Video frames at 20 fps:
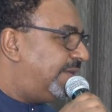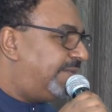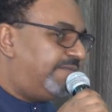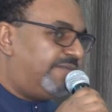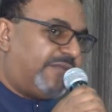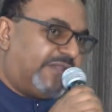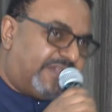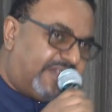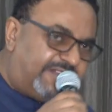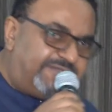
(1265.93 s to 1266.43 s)

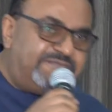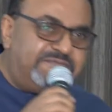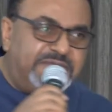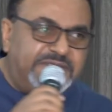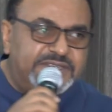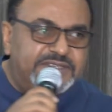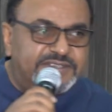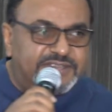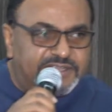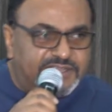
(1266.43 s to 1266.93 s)
the
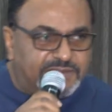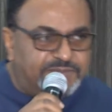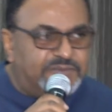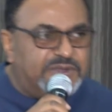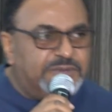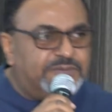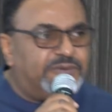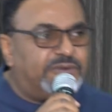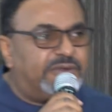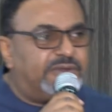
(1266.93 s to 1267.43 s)
government and the
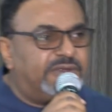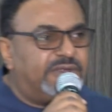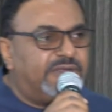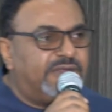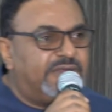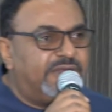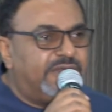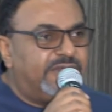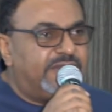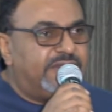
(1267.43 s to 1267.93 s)
people,
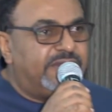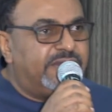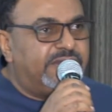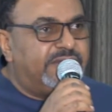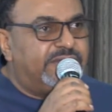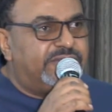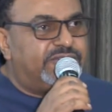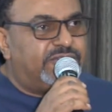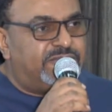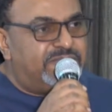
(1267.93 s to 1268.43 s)

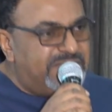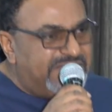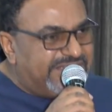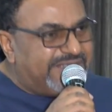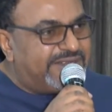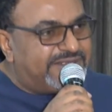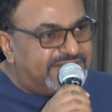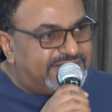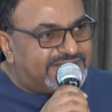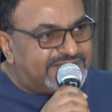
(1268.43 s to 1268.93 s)
to make
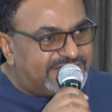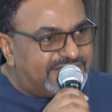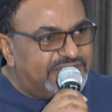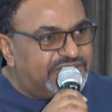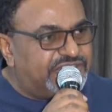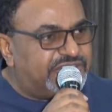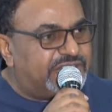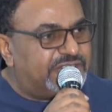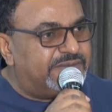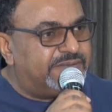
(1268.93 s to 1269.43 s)
a
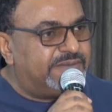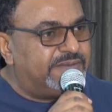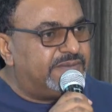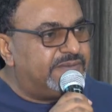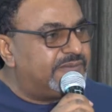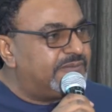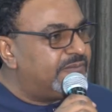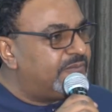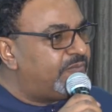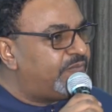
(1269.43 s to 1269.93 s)
decision
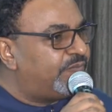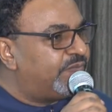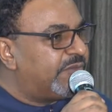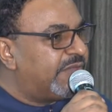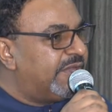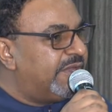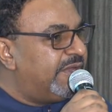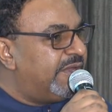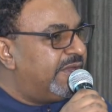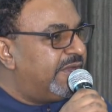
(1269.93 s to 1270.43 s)

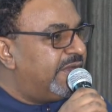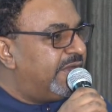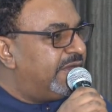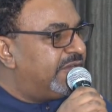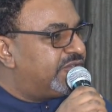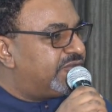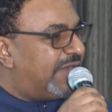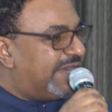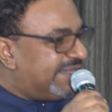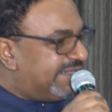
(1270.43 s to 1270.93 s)

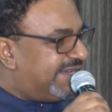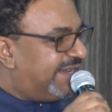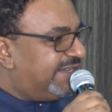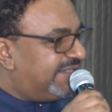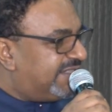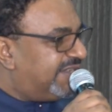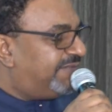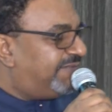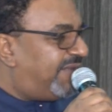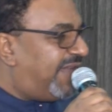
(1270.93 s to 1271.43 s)
to
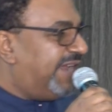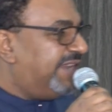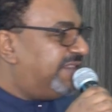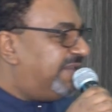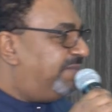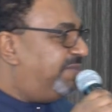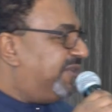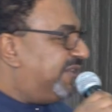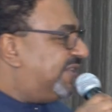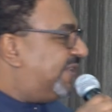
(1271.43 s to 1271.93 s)
identify
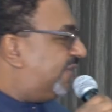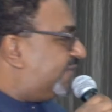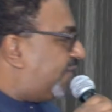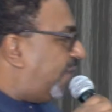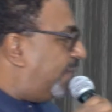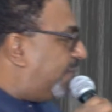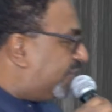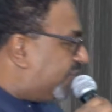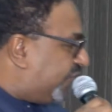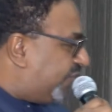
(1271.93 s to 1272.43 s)
the business
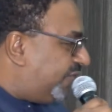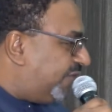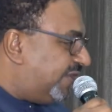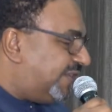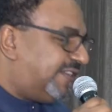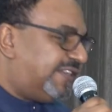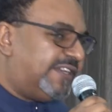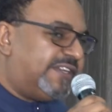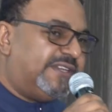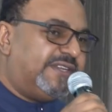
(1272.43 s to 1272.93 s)

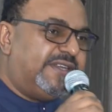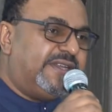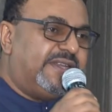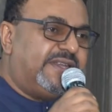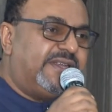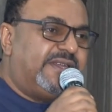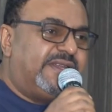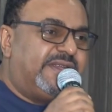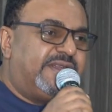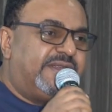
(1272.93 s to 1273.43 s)
opportunity
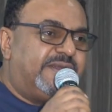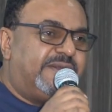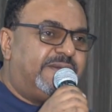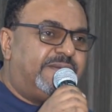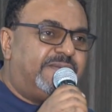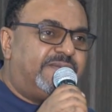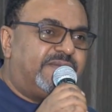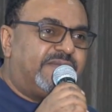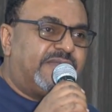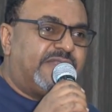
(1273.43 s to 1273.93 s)

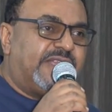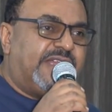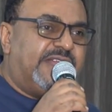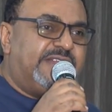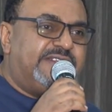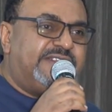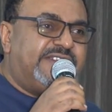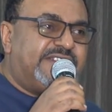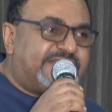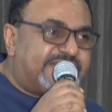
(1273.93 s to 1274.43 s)

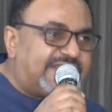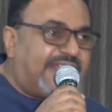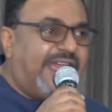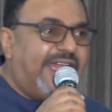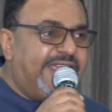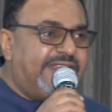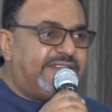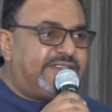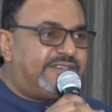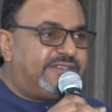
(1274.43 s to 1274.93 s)
and
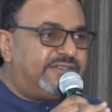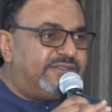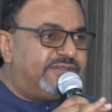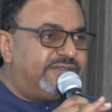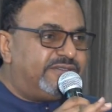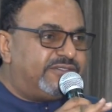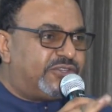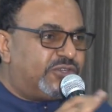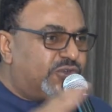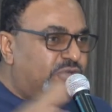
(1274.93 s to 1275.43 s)
decide
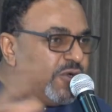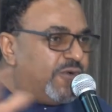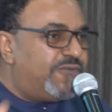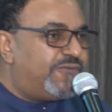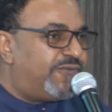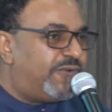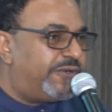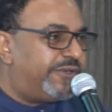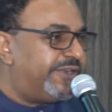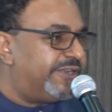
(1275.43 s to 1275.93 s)
to go
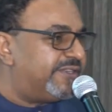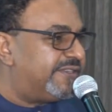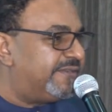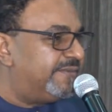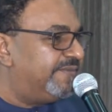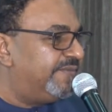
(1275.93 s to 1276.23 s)
for it.